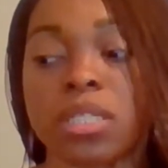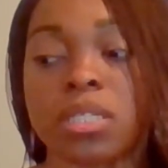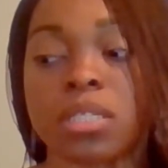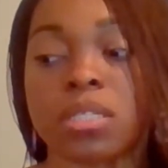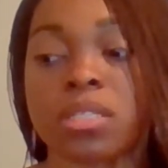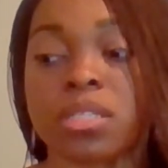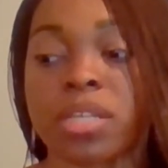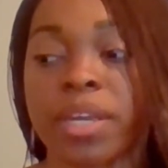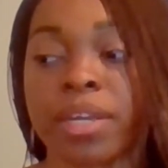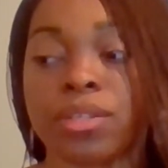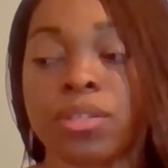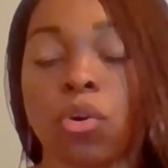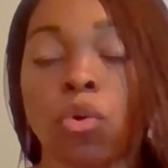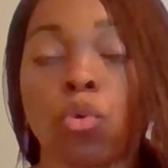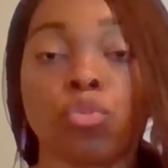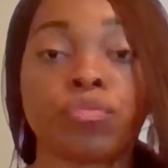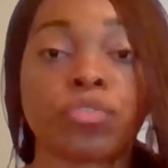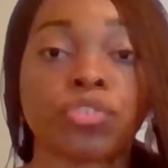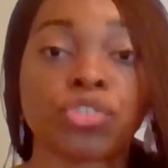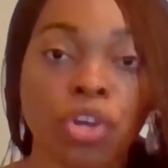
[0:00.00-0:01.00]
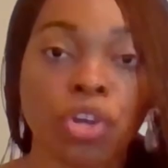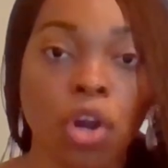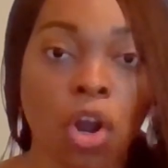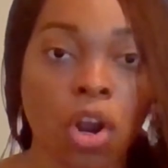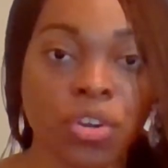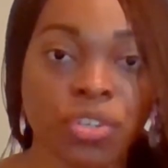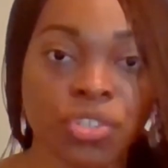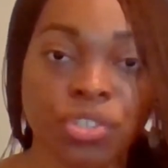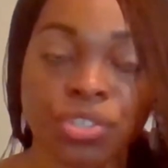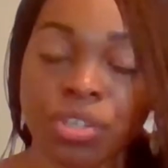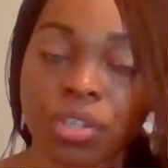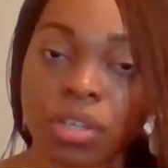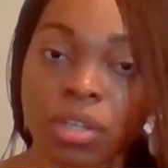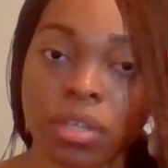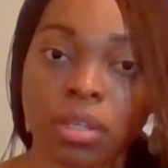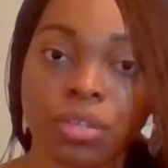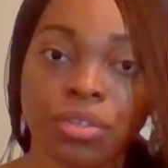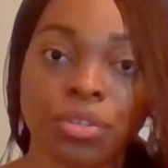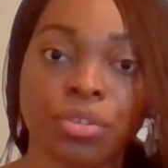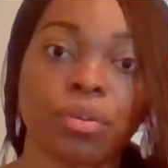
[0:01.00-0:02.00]
Say overcharging,
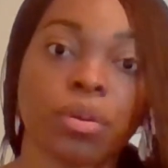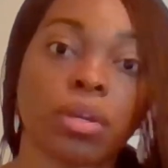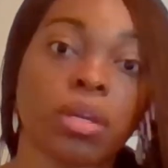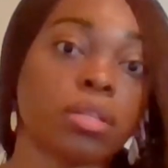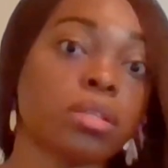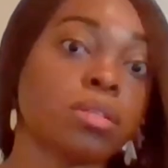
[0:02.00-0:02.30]
you know,